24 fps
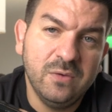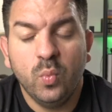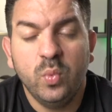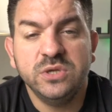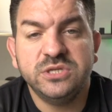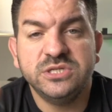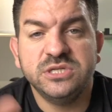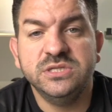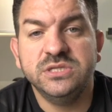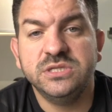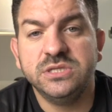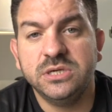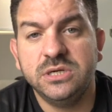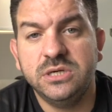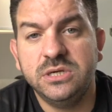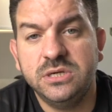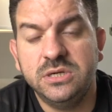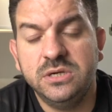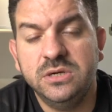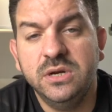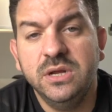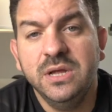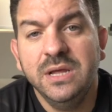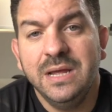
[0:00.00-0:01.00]
which in
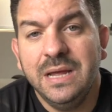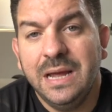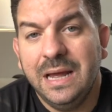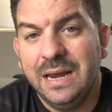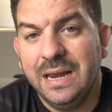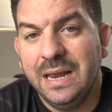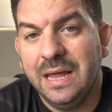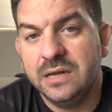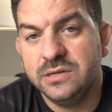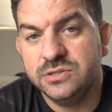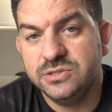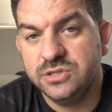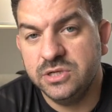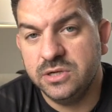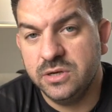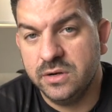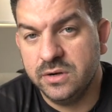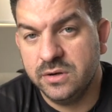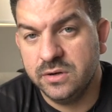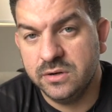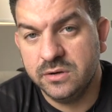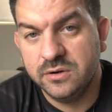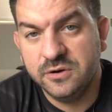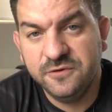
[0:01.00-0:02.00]
turn allows you to
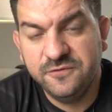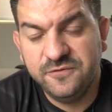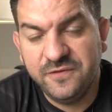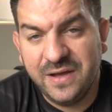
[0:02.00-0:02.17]
learn